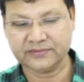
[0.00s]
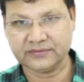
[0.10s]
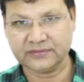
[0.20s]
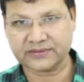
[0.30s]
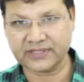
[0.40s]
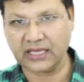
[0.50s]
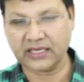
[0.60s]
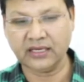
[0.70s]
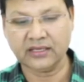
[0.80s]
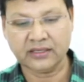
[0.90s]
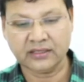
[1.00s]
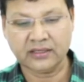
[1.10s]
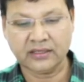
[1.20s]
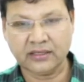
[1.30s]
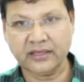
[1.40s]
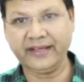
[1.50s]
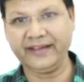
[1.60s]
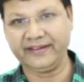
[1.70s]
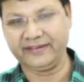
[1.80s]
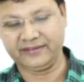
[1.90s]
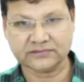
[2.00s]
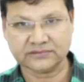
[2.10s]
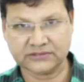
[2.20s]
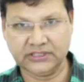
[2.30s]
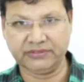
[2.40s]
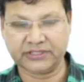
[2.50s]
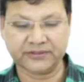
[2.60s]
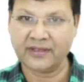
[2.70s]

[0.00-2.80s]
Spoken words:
Sarah. Hey, David,